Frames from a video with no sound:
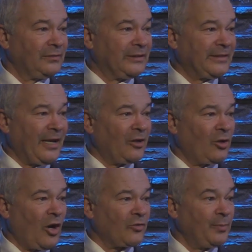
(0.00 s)
because that could
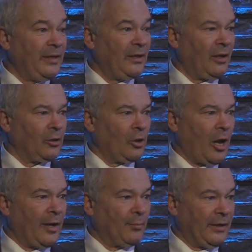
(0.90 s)
cost me a
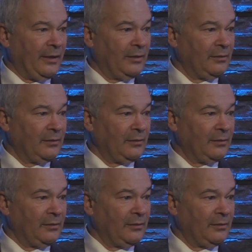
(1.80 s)
lot of money.